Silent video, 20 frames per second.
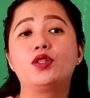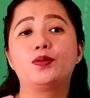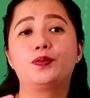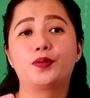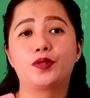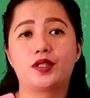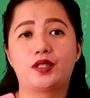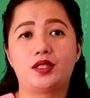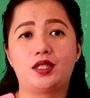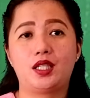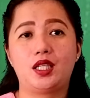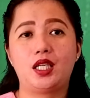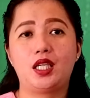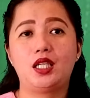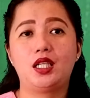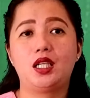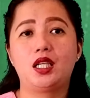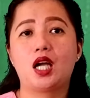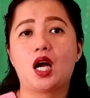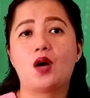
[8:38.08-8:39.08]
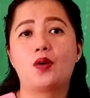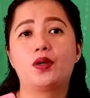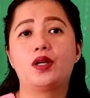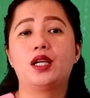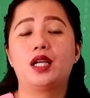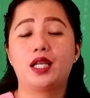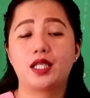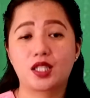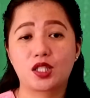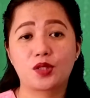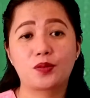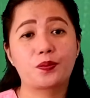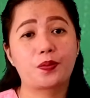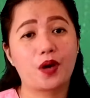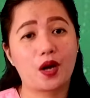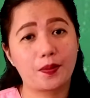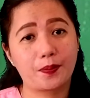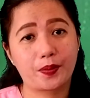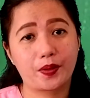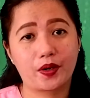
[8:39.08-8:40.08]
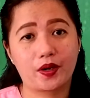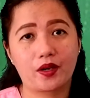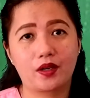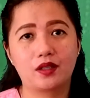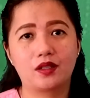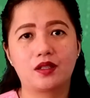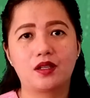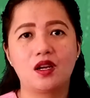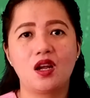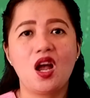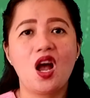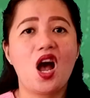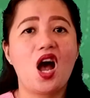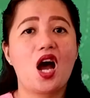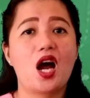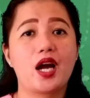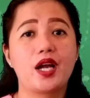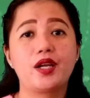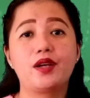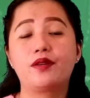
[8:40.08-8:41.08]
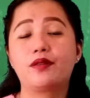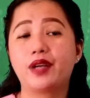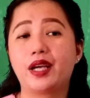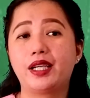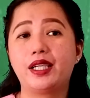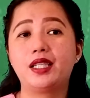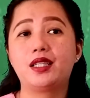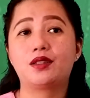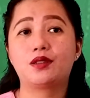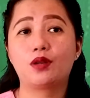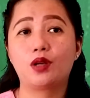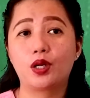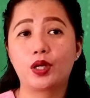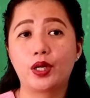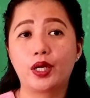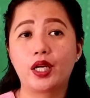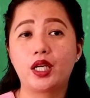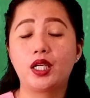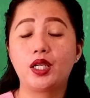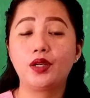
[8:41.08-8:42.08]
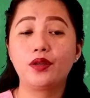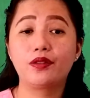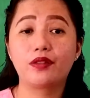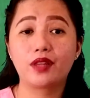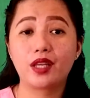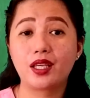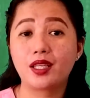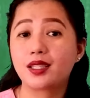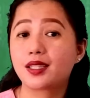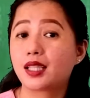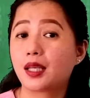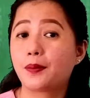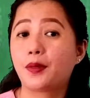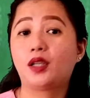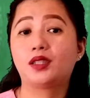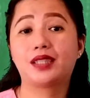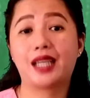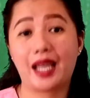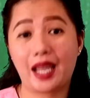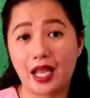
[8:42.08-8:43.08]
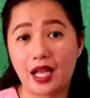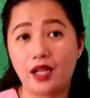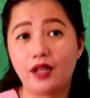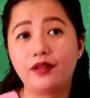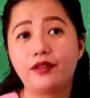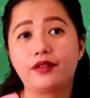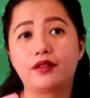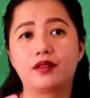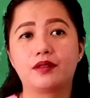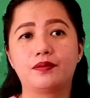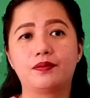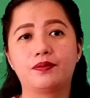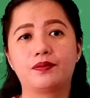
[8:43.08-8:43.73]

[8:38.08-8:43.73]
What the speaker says: to proceed in our lesson proper. Are you ready to learn new things about health?